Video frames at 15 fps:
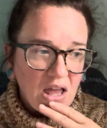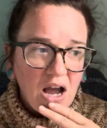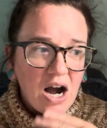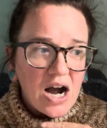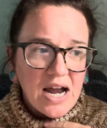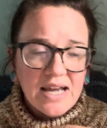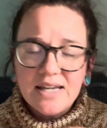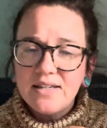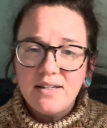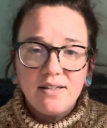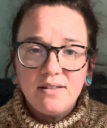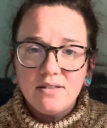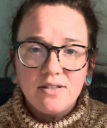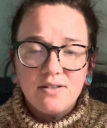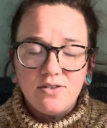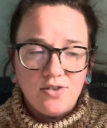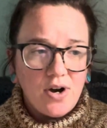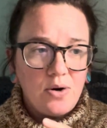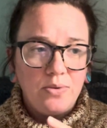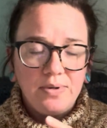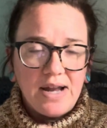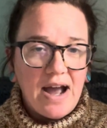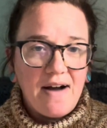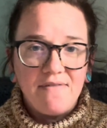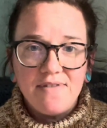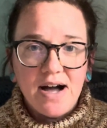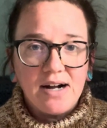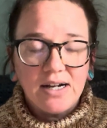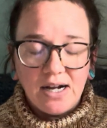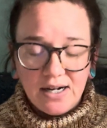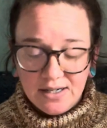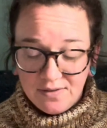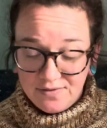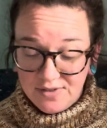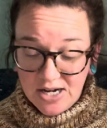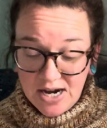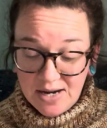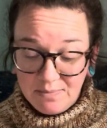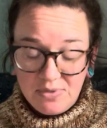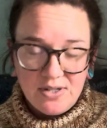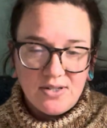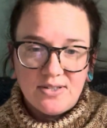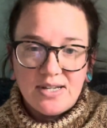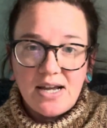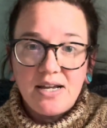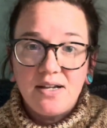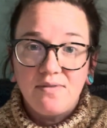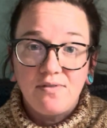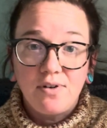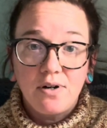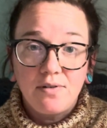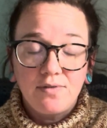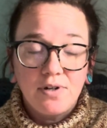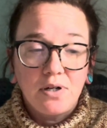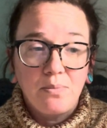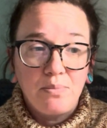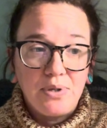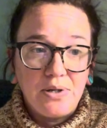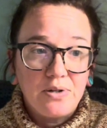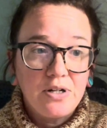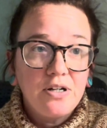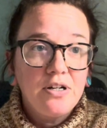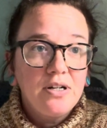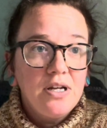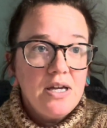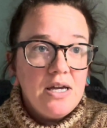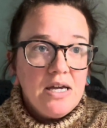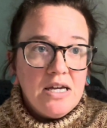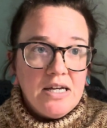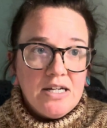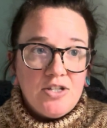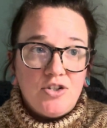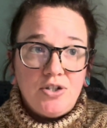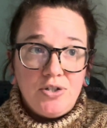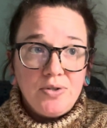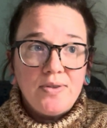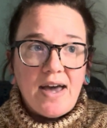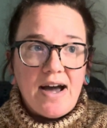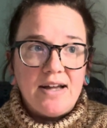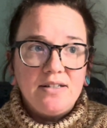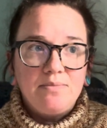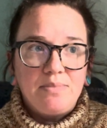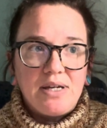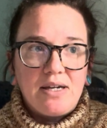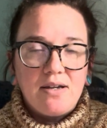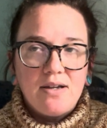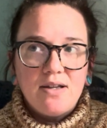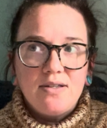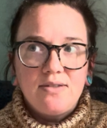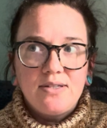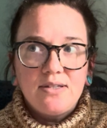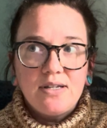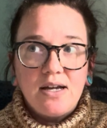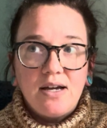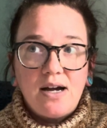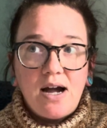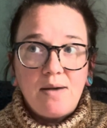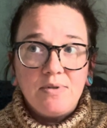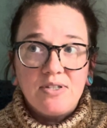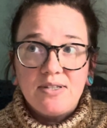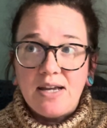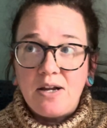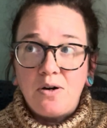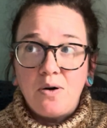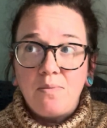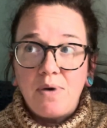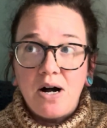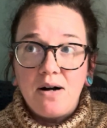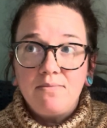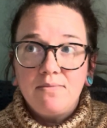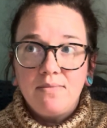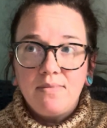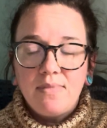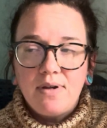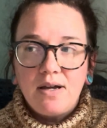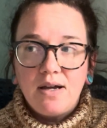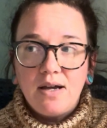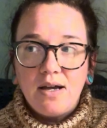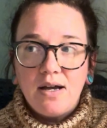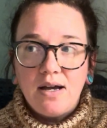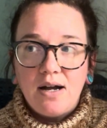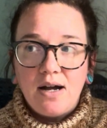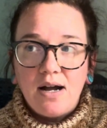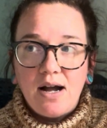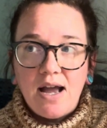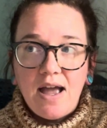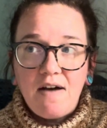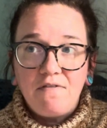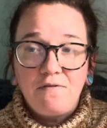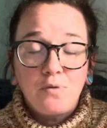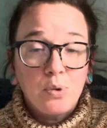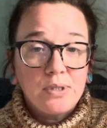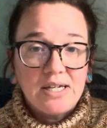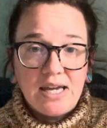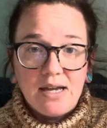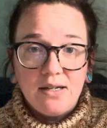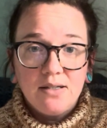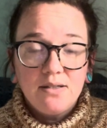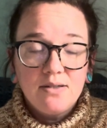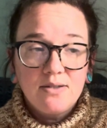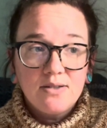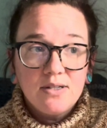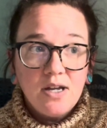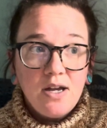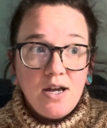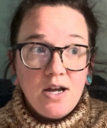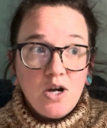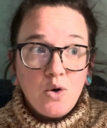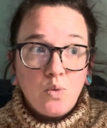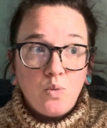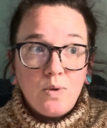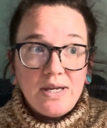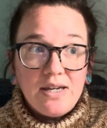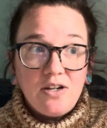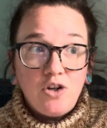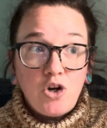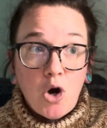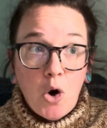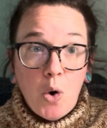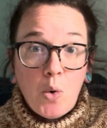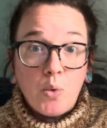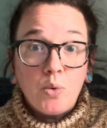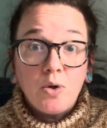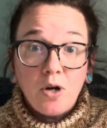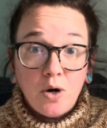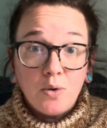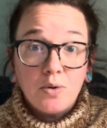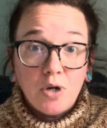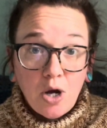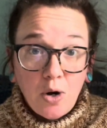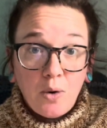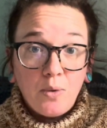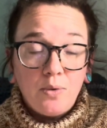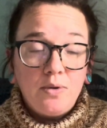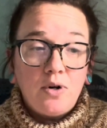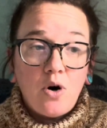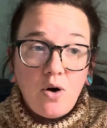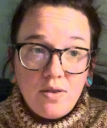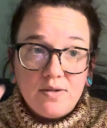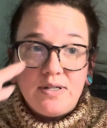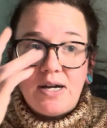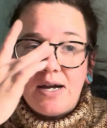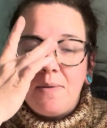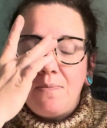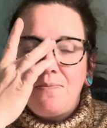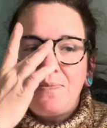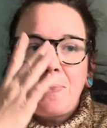I don't have that kind of time to sit in front of a computer to do that because I'm a stay-at-home mom. I have 4 kids. We go all the time.